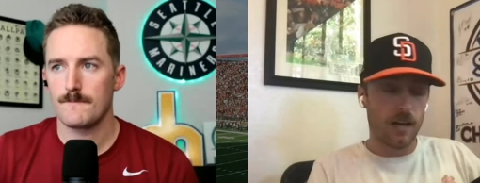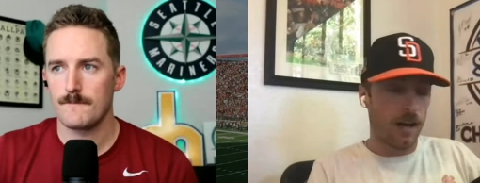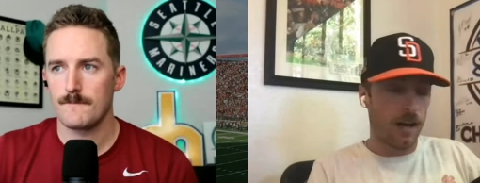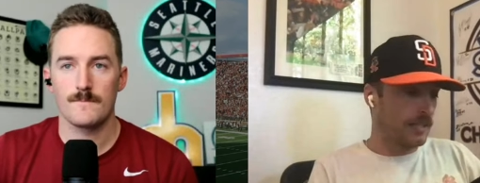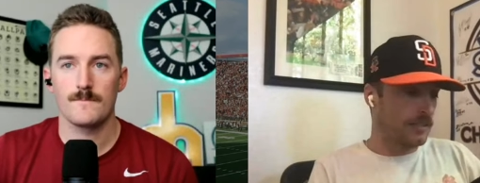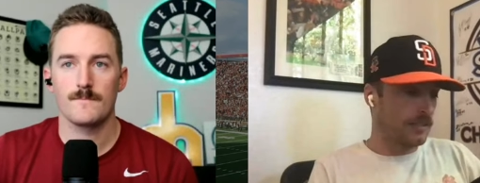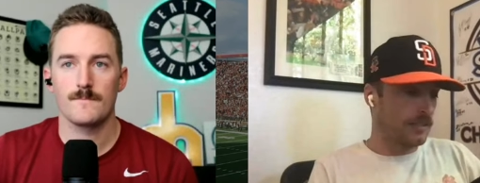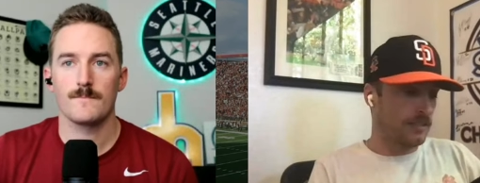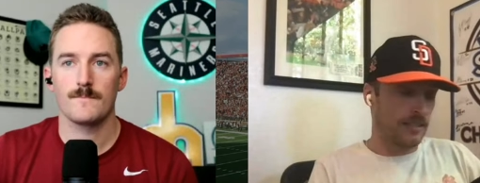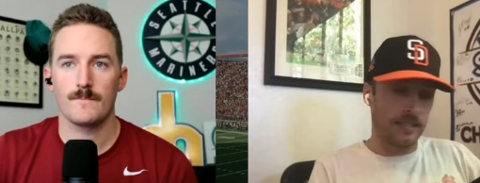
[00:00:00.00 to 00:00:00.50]

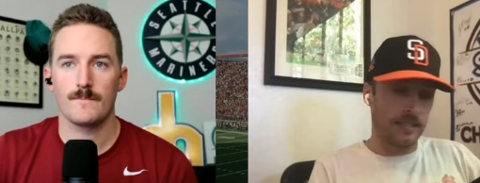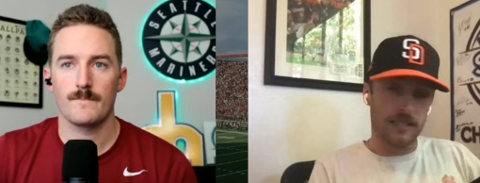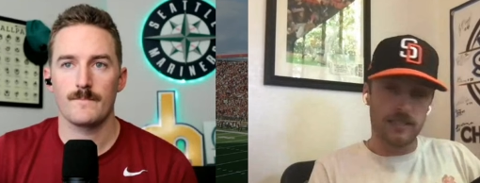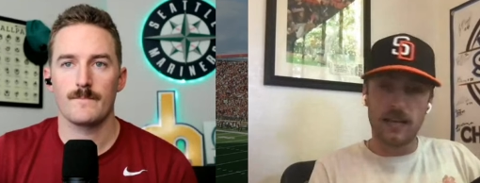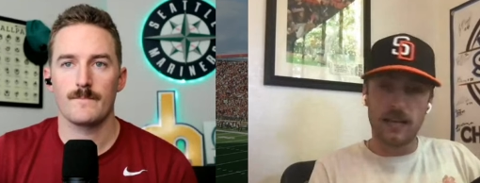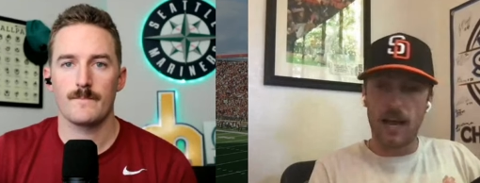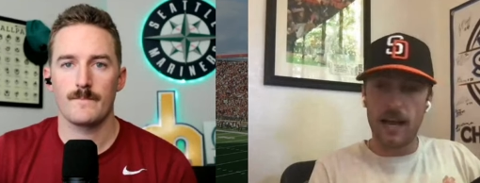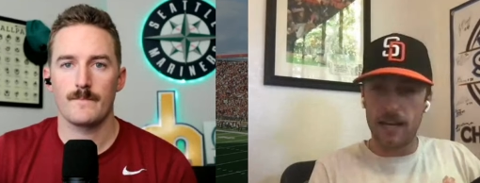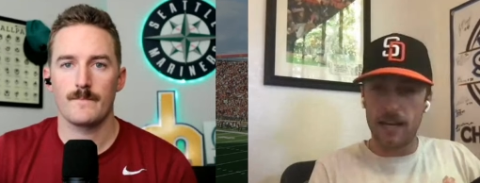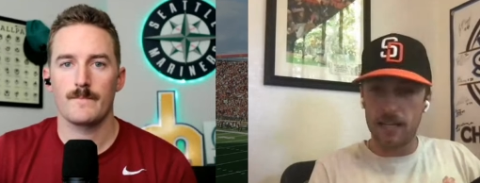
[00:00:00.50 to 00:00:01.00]
Speaker 1: So it's nice to
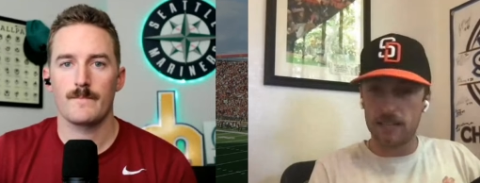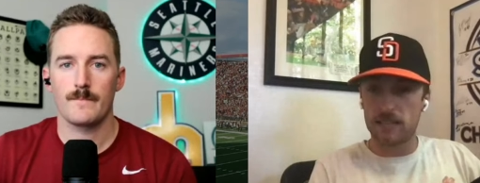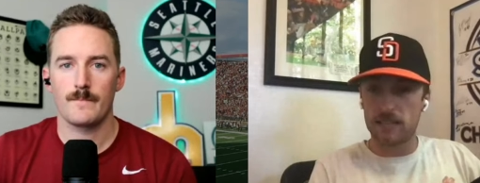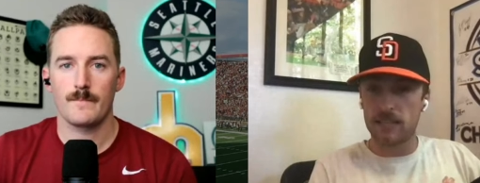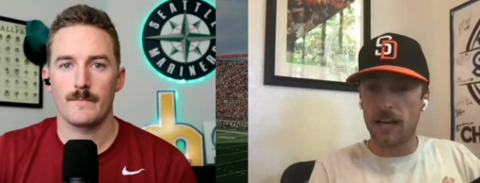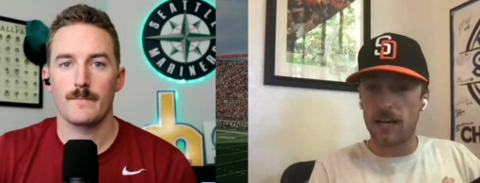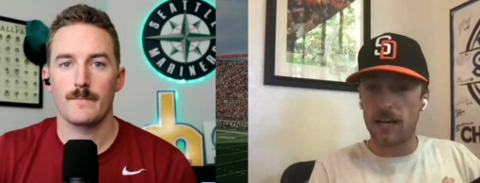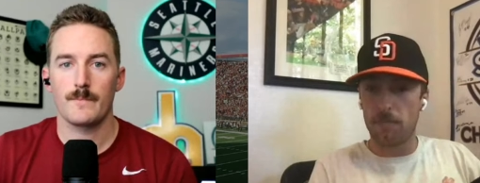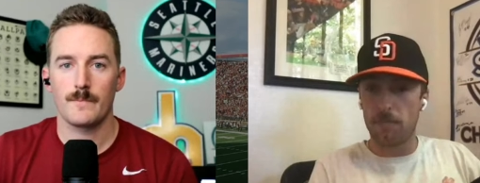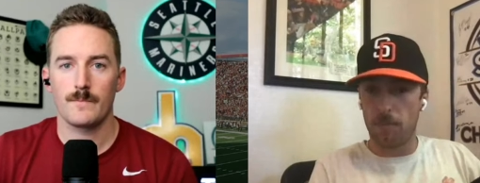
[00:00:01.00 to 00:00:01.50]
see the tight
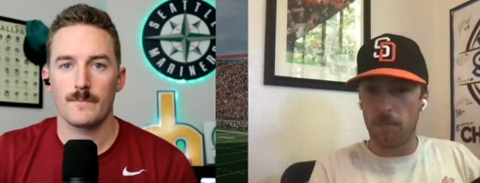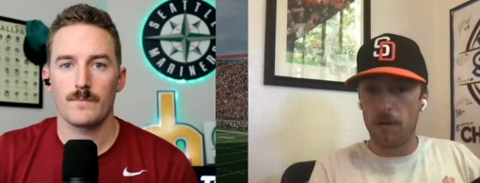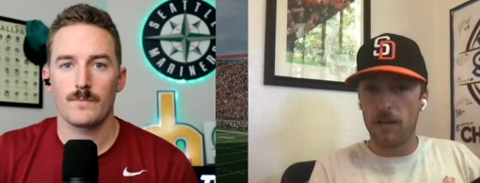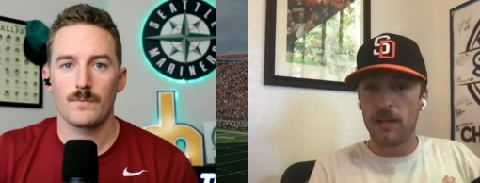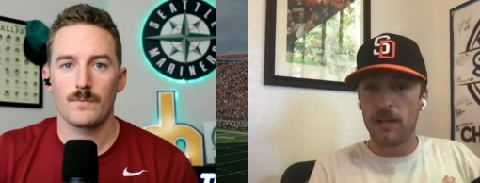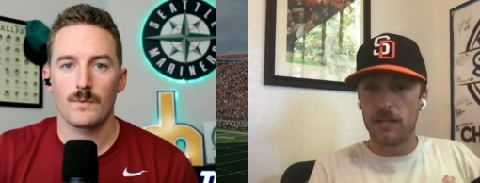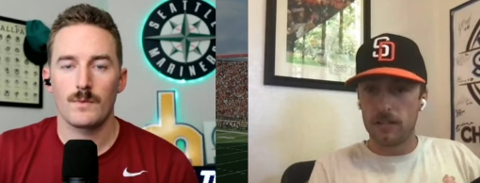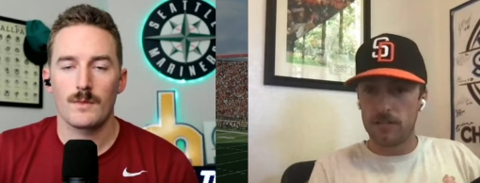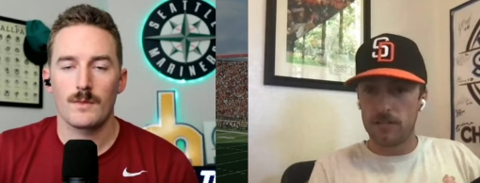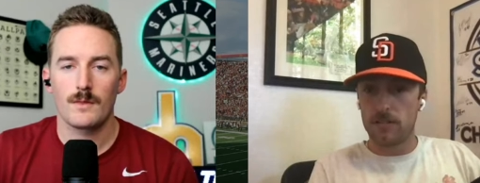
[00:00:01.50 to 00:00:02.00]
ends kind of
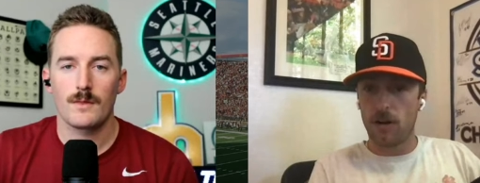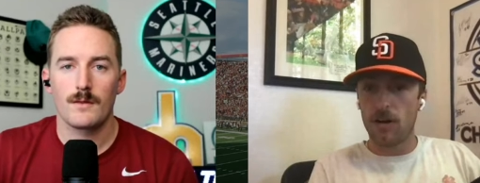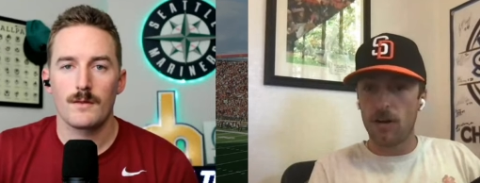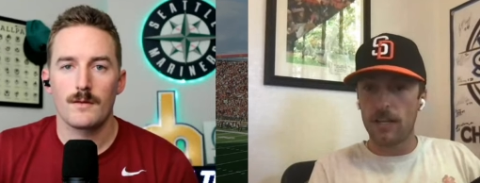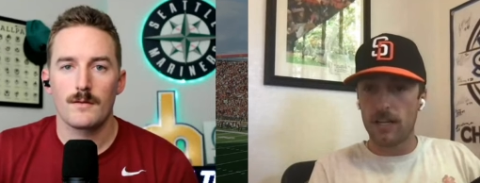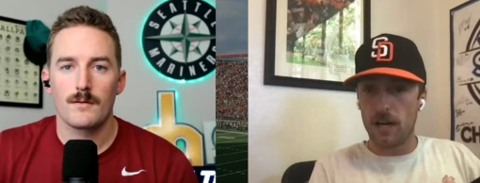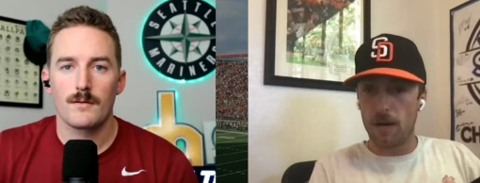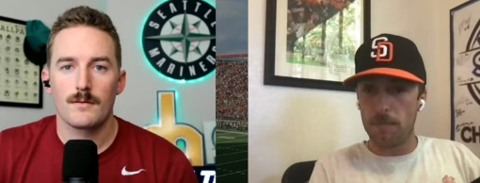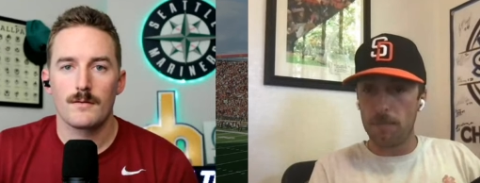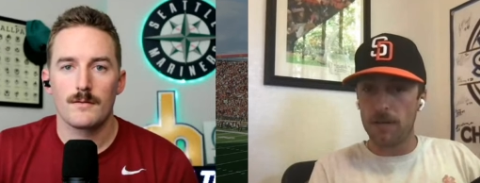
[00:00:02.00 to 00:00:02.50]

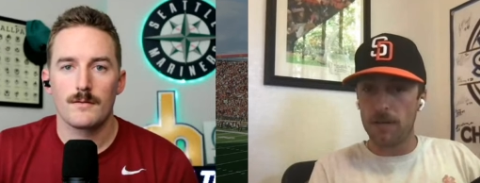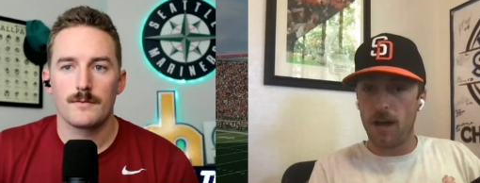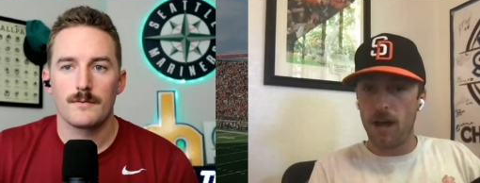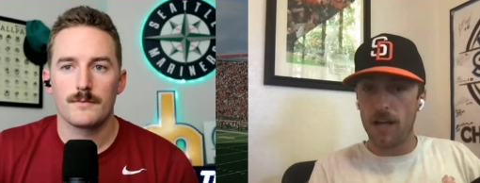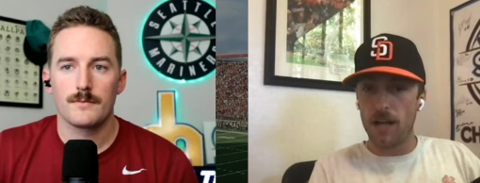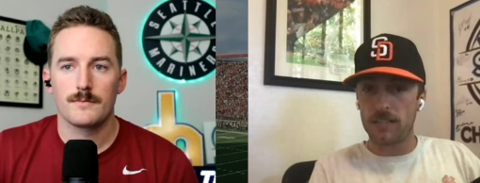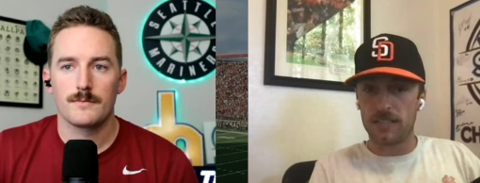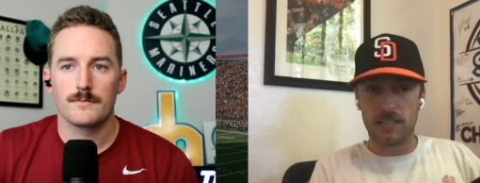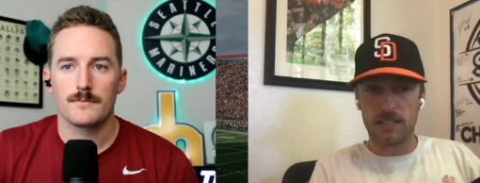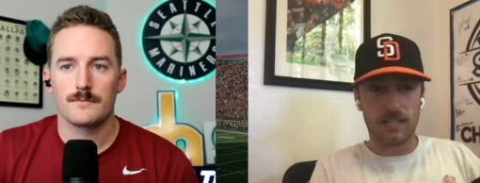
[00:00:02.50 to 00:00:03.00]
turn it up
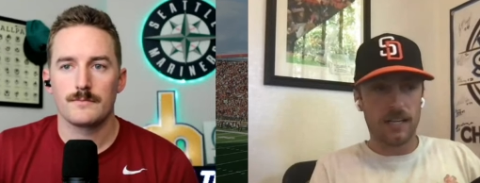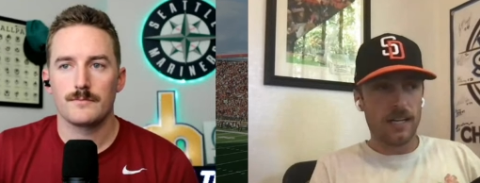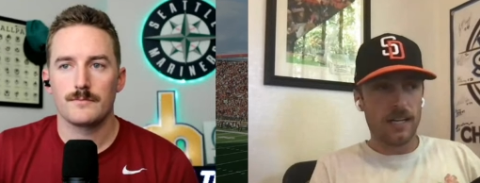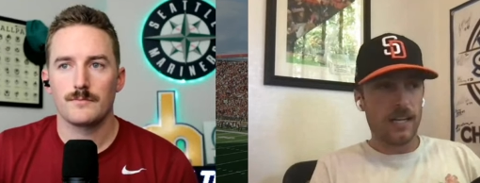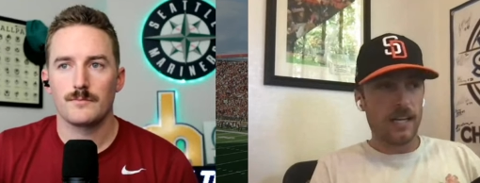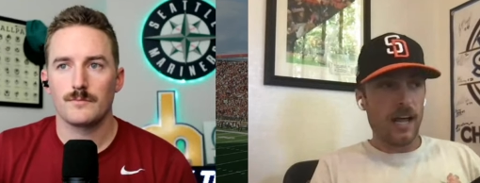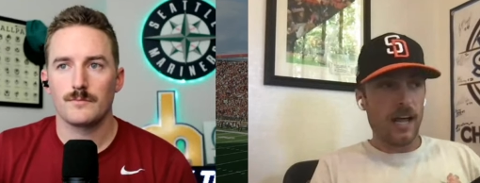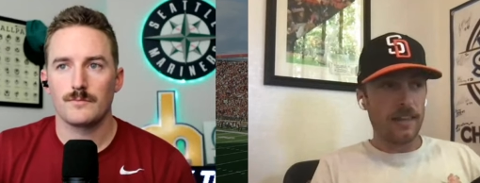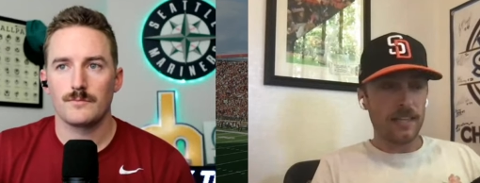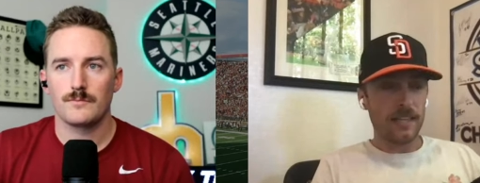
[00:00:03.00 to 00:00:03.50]
a notch. And